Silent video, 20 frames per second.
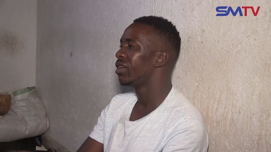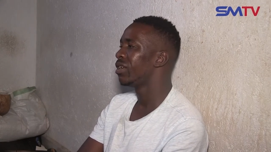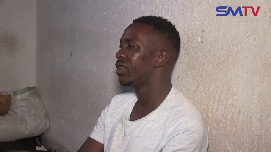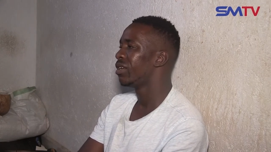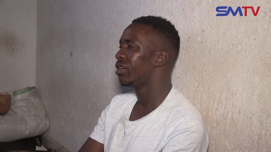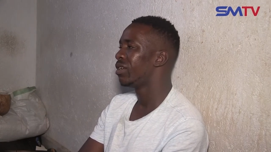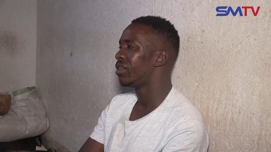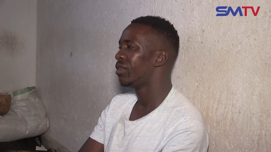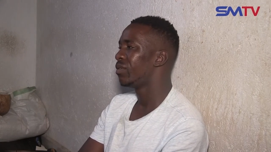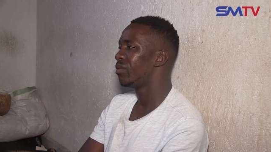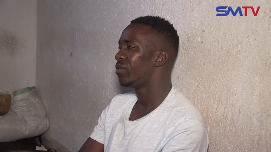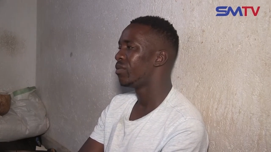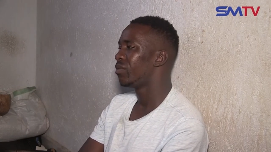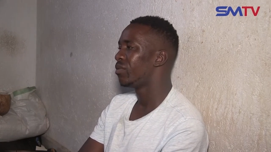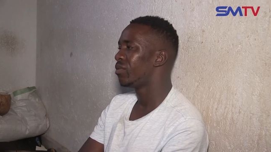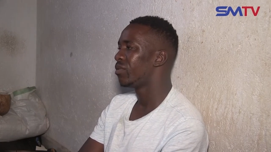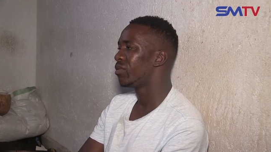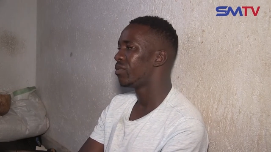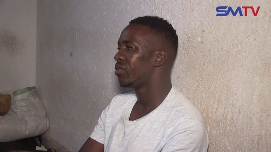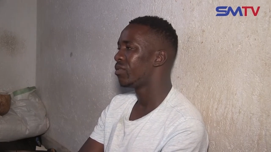
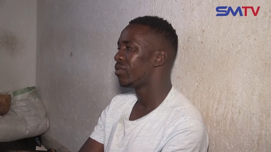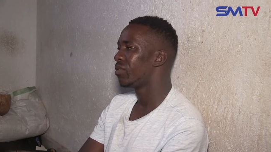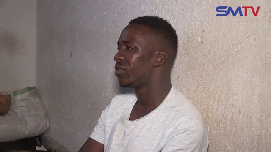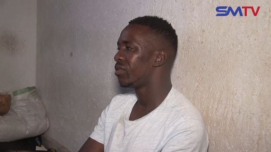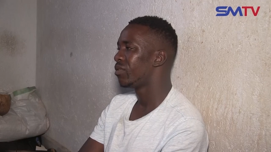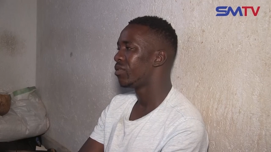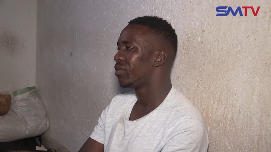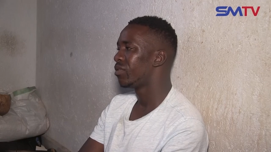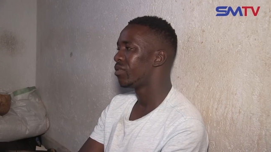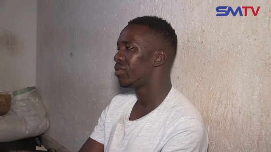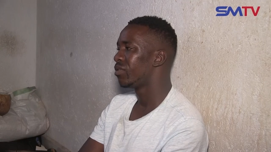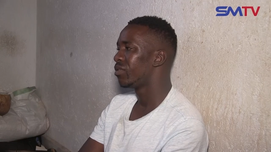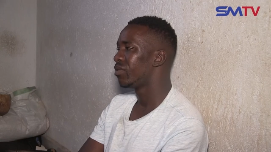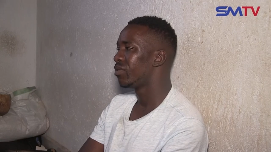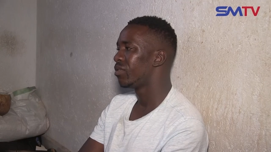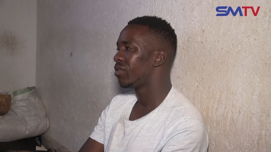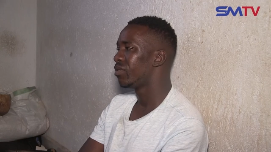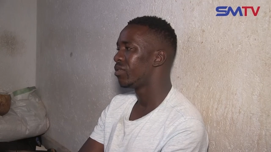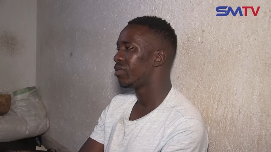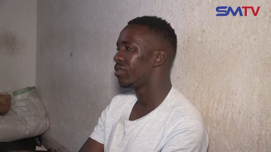
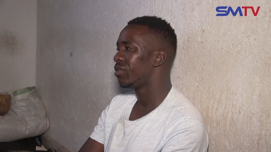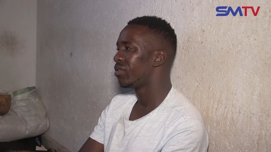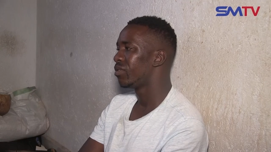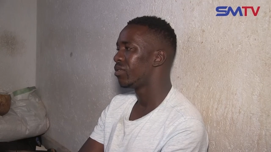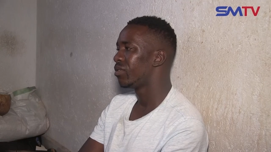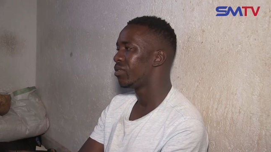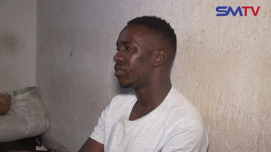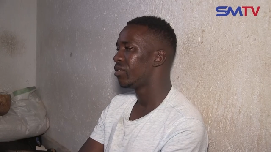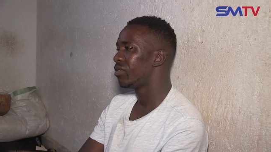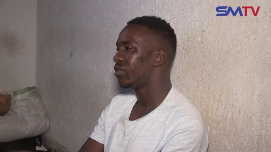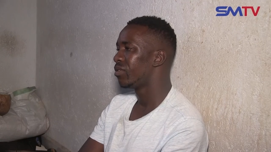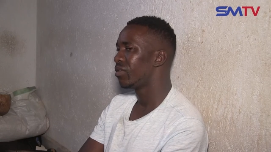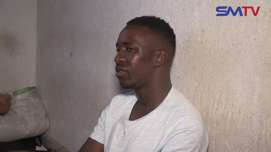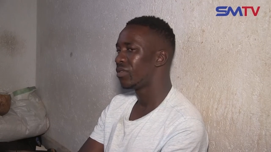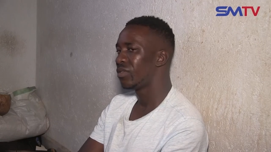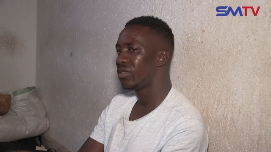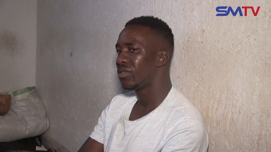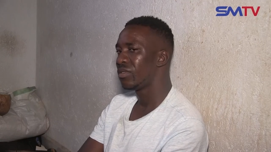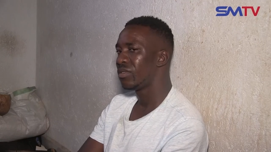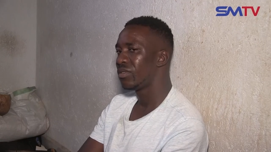
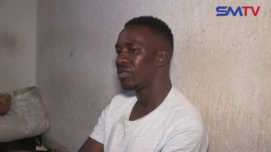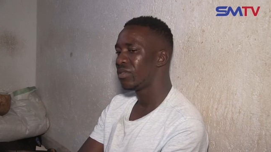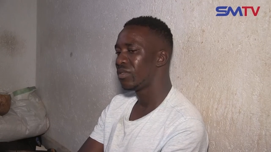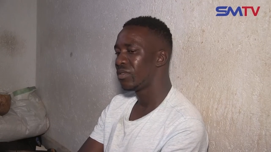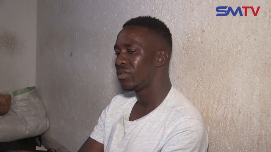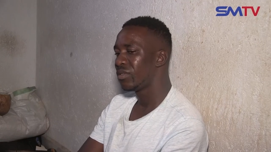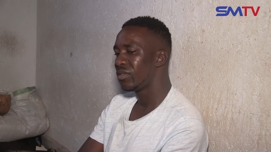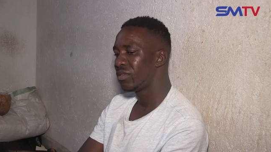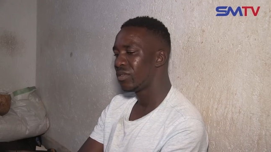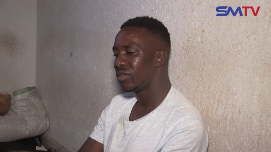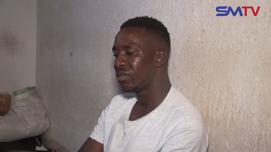Nothing is said.